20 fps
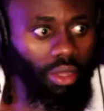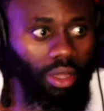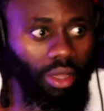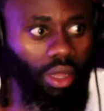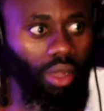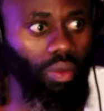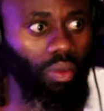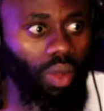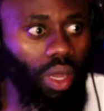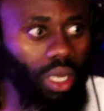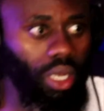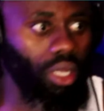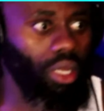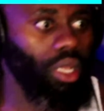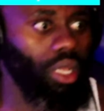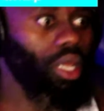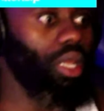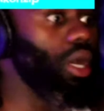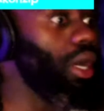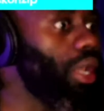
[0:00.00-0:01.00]
I want a
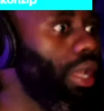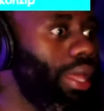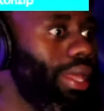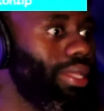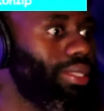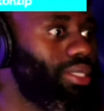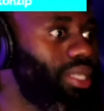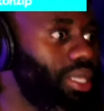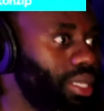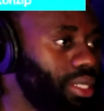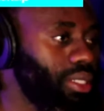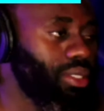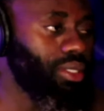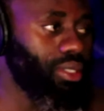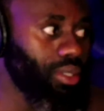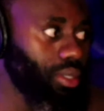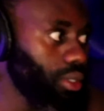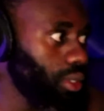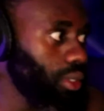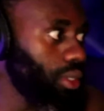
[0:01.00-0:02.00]
nigga like this.
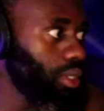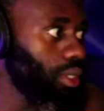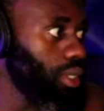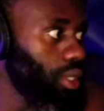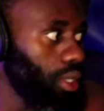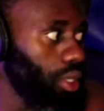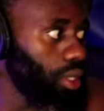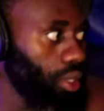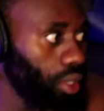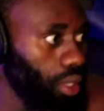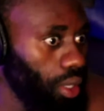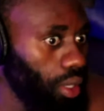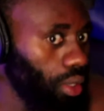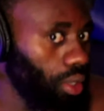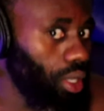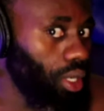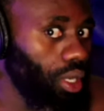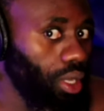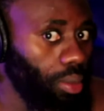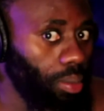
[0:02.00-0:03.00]
I
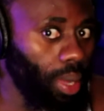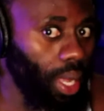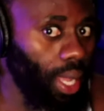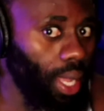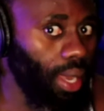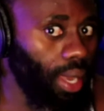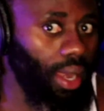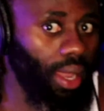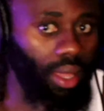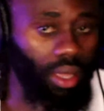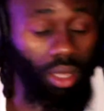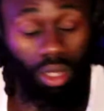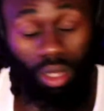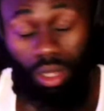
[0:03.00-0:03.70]
want a man like...